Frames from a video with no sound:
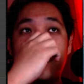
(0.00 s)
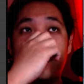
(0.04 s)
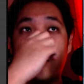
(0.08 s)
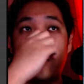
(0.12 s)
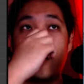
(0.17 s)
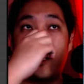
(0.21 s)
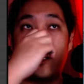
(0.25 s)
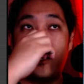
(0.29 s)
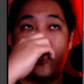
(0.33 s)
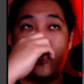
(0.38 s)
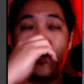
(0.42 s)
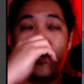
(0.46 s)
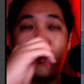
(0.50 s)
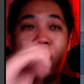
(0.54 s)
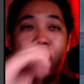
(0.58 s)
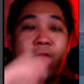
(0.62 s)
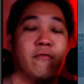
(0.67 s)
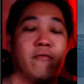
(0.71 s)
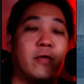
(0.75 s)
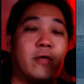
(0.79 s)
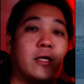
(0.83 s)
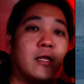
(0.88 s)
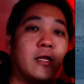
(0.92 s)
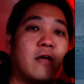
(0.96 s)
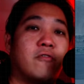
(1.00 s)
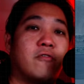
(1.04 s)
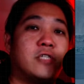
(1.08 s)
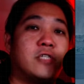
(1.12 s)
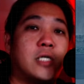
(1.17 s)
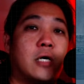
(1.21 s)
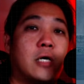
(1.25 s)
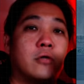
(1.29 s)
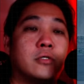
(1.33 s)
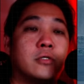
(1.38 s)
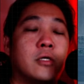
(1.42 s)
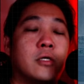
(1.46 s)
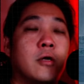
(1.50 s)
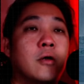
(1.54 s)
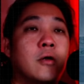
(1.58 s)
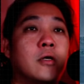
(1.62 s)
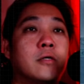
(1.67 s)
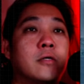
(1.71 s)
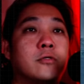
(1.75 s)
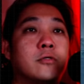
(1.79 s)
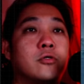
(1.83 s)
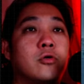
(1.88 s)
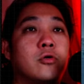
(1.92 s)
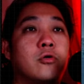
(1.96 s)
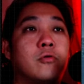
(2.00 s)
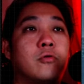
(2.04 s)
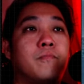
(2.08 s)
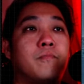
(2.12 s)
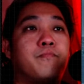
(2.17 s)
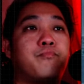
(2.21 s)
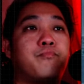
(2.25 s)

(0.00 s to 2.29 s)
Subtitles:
They are not having enough shells. So